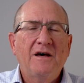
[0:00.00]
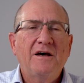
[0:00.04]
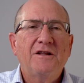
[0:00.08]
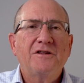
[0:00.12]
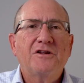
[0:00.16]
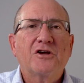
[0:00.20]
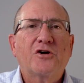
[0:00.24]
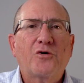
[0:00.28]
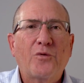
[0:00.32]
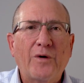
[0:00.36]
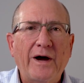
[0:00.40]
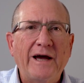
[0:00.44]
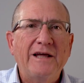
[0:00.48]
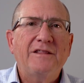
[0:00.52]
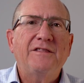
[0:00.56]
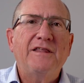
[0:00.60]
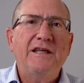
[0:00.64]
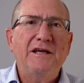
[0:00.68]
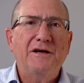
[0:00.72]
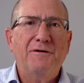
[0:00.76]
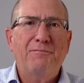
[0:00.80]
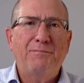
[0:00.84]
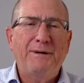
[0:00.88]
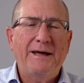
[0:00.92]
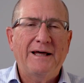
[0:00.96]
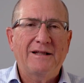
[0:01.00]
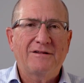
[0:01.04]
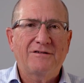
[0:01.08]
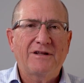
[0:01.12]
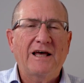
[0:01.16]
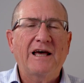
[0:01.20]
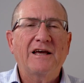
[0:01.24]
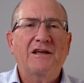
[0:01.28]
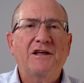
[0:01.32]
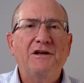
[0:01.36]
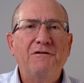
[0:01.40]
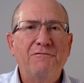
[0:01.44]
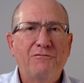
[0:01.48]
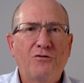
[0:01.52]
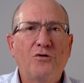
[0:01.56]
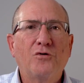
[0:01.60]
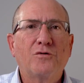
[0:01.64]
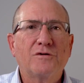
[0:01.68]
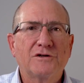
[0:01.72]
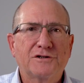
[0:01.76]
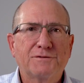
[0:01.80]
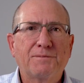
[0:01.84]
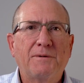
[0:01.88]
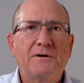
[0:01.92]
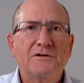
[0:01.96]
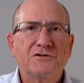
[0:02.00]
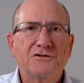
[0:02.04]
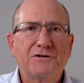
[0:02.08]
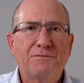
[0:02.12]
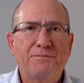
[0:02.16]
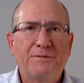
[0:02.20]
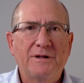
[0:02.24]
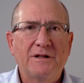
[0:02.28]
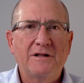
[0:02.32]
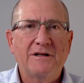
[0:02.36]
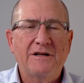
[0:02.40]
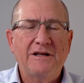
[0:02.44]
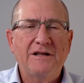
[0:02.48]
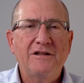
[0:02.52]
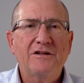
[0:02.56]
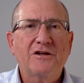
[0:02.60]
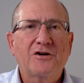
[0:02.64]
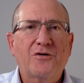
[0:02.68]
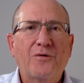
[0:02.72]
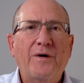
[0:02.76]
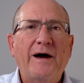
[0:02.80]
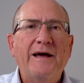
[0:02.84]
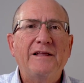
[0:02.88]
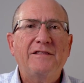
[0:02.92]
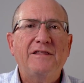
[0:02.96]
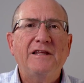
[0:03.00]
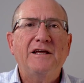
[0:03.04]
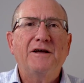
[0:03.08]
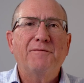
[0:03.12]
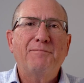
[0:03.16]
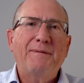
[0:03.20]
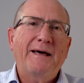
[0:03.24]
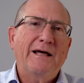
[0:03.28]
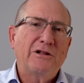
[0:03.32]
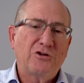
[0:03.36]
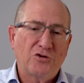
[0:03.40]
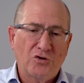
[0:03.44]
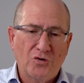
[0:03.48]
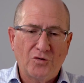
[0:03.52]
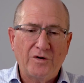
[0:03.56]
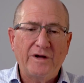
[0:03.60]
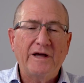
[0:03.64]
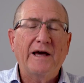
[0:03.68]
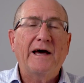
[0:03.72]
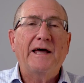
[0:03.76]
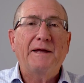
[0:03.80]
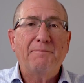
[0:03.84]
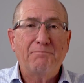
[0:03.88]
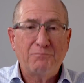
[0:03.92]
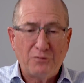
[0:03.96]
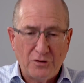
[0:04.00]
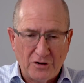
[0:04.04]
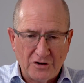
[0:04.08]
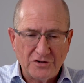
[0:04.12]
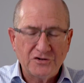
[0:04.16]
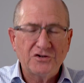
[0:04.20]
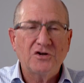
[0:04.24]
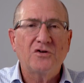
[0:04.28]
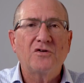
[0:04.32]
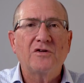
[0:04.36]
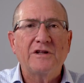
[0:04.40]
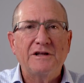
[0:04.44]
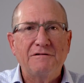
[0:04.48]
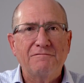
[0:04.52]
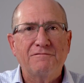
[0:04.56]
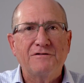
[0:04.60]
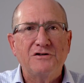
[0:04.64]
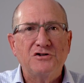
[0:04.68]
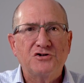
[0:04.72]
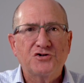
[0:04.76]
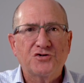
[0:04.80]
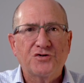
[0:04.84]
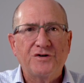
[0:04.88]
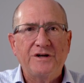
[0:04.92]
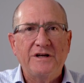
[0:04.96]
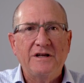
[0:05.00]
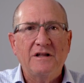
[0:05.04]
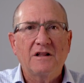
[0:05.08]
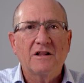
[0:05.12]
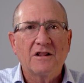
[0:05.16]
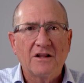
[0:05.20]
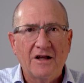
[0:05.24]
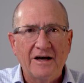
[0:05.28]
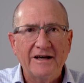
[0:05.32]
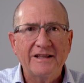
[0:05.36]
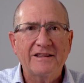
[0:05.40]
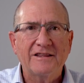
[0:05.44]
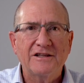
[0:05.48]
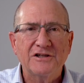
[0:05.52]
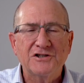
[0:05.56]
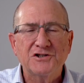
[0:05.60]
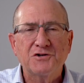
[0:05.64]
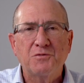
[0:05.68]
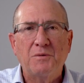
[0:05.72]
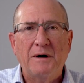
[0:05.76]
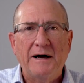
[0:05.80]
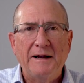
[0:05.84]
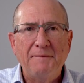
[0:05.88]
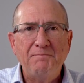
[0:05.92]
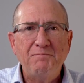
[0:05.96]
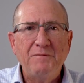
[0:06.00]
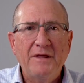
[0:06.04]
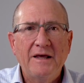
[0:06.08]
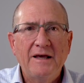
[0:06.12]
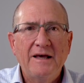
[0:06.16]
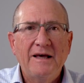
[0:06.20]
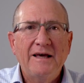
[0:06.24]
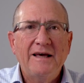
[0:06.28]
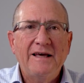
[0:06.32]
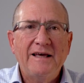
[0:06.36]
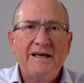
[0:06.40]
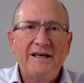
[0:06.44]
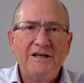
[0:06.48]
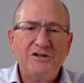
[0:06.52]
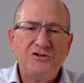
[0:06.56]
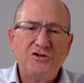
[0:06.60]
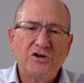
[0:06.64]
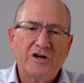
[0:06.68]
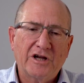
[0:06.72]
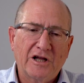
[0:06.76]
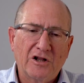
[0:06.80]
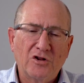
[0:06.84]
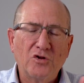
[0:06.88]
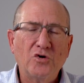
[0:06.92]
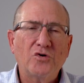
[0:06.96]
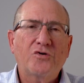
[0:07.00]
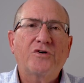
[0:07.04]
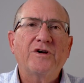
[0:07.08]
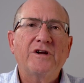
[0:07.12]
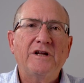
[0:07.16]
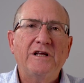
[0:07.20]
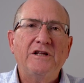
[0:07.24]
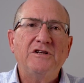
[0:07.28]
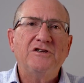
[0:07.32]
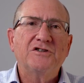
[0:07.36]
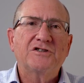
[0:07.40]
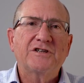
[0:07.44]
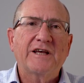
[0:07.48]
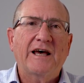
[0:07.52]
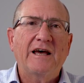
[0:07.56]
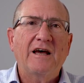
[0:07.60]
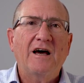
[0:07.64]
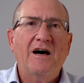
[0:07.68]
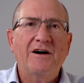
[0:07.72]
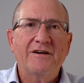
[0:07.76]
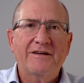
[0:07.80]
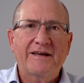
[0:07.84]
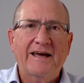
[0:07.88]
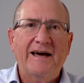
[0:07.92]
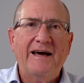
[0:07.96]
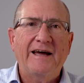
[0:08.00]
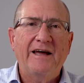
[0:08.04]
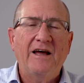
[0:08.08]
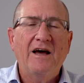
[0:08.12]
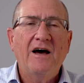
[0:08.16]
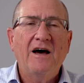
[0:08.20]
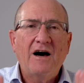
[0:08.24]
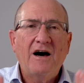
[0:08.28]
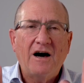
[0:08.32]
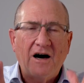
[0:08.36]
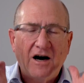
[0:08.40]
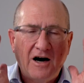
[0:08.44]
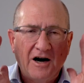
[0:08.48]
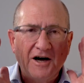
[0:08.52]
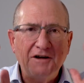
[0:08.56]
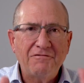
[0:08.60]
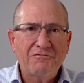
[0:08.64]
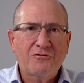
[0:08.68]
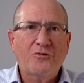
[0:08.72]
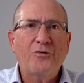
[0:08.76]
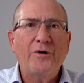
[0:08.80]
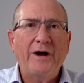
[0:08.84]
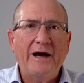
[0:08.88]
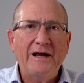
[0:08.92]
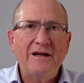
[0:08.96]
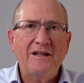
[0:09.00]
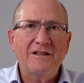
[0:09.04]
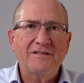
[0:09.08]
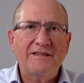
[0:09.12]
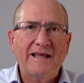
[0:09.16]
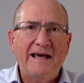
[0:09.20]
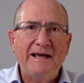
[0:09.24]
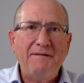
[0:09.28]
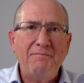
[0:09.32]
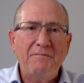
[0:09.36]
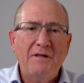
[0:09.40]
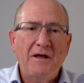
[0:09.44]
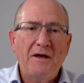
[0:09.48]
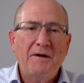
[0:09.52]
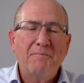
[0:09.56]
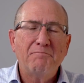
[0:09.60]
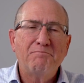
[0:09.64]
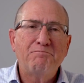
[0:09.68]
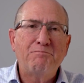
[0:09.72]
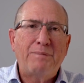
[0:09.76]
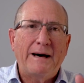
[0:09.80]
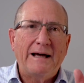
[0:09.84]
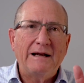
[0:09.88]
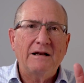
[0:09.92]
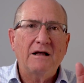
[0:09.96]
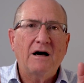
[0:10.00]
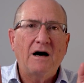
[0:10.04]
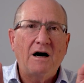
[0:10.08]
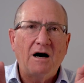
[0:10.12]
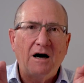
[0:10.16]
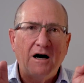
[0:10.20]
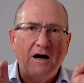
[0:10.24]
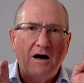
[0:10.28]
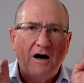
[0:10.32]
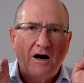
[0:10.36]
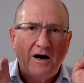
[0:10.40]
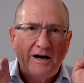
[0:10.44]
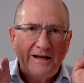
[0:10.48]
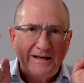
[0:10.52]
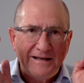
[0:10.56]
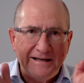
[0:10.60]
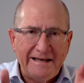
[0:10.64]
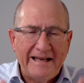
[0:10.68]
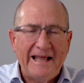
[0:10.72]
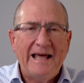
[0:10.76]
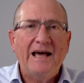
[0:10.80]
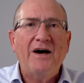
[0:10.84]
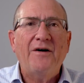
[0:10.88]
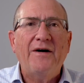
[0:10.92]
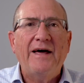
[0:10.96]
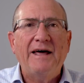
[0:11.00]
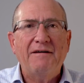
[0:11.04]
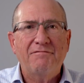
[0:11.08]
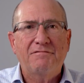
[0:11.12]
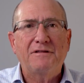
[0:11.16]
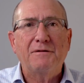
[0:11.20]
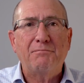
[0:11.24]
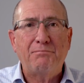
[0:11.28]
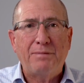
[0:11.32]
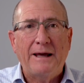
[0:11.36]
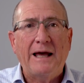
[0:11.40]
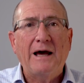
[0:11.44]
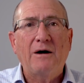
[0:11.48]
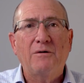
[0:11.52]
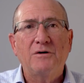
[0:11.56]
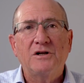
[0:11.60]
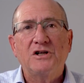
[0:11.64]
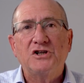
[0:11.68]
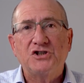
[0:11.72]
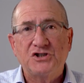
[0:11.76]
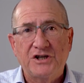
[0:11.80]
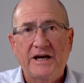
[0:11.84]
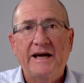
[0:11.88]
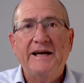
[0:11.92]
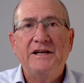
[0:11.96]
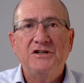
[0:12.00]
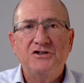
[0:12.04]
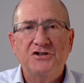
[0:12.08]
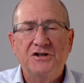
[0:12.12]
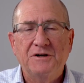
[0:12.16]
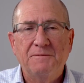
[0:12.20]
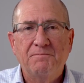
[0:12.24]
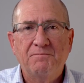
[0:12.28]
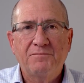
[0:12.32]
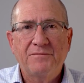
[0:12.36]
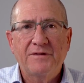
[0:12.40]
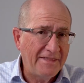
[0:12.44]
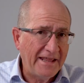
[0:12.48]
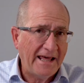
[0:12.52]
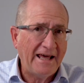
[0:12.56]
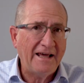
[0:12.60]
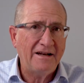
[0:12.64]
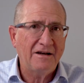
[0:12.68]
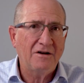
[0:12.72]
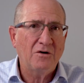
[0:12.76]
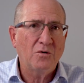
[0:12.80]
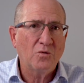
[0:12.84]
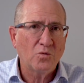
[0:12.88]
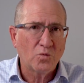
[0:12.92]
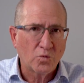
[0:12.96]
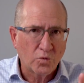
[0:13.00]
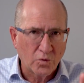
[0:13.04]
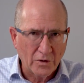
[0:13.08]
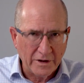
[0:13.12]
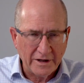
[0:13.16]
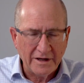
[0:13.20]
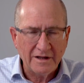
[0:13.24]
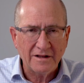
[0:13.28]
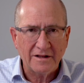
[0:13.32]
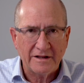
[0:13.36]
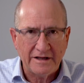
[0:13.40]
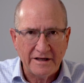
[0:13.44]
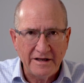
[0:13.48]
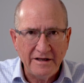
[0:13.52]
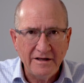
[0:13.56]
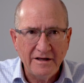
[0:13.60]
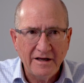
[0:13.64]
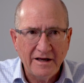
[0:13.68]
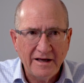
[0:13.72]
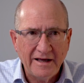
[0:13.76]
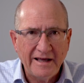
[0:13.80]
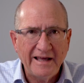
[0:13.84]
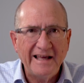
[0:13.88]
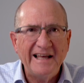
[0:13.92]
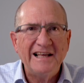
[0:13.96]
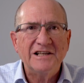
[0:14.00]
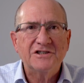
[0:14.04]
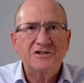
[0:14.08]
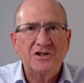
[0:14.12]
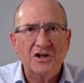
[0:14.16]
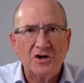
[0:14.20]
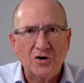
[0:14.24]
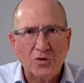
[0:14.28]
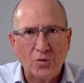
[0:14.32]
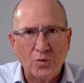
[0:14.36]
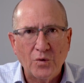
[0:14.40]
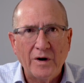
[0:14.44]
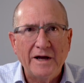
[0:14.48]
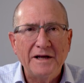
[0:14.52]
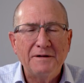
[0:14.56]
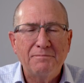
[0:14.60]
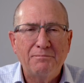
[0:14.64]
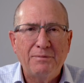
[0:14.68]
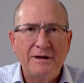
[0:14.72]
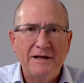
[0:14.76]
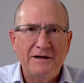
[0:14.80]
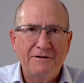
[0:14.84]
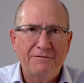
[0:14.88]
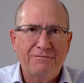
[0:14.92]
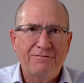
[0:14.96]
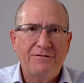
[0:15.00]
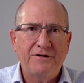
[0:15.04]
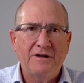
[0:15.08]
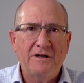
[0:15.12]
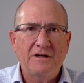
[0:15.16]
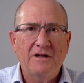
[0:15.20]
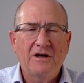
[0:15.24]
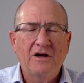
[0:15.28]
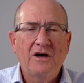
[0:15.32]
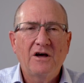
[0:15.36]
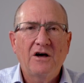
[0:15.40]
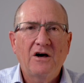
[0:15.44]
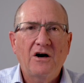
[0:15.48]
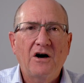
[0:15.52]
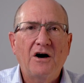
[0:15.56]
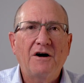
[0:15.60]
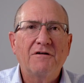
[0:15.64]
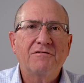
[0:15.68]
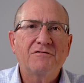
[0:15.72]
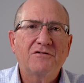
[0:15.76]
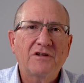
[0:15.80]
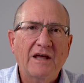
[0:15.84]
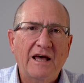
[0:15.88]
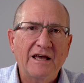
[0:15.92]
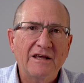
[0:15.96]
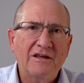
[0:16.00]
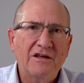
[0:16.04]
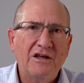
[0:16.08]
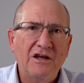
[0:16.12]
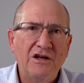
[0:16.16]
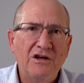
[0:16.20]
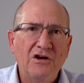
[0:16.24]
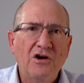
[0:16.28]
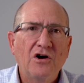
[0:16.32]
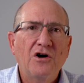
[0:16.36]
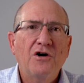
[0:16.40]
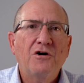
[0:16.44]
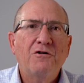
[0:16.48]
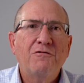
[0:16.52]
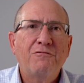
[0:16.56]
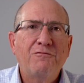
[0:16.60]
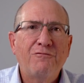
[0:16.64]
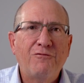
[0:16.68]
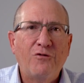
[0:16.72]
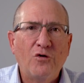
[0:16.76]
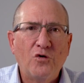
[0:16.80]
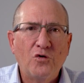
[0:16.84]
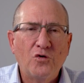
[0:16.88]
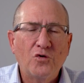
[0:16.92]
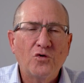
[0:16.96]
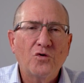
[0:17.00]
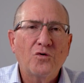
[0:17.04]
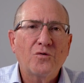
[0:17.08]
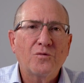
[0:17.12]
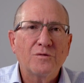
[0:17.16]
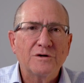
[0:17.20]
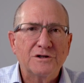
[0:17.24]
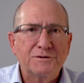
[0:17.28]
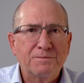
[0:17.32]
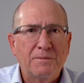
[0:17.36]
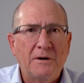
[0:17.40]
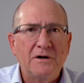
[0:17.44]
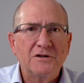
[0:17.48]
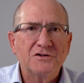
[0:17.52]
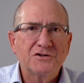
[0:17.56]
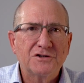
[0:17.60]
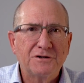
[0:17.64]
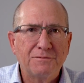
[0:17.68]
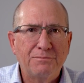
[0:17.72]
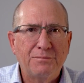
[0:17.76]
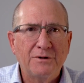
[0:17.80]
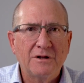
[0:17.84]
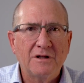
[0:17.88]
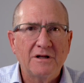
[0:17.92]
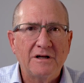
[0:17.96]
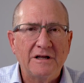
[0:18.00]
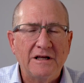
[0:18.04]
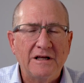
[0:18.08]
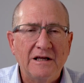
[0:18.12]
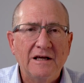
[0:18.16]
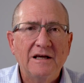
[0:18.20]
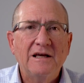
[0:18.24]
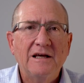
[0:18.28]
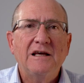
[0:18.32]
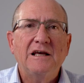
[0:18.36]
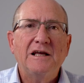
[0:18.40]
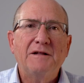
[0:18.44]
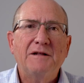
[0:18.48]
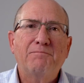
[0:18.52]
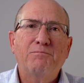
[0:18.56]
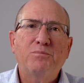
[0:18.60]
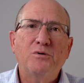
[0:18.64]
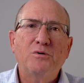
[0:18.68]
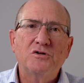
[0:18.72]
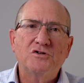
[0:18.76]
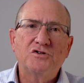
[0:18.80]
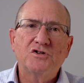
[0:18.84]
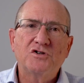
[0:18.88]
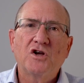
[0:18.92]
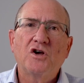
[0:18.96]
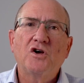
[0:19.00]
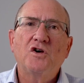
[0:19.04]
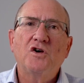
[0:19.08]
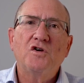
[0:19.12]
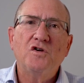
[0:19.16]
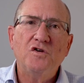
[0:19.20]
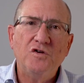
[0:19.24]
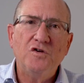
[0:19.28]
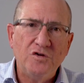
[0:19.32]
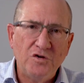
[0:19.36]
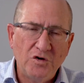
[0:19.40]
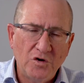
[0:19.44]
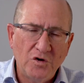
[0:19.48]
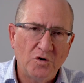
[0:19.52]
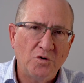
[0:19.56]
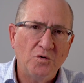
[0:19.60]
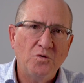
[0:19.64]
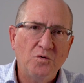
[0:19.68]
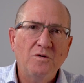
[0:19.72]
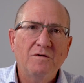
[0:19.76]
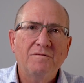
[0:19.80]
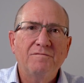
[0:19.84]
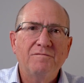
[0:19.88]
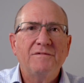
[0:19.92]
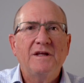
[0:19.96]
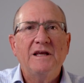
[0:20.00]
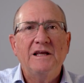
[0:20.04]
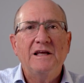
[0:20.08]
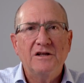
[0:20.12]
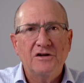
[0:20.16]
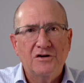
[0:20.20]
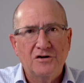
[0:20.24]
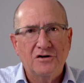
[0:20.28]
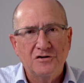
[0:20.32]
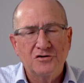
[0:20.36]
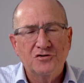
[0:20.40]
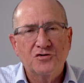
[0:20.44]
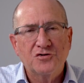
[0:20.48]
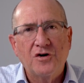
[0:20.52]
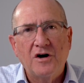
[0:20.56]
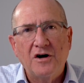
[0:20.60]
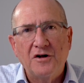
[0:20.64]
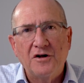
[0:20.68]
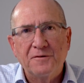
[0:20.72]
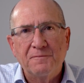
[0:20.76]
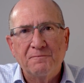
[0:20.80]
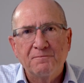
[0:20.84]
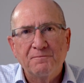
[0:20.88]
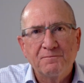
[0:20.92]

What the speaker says: The great thing about taking full responsibility, the great thing about doing a personal inventory like this one, is you can look at it and you say, okay, I've created that, but I now have the power to change it. And that really is the great benefit of taking full responsibility. It puts you in control.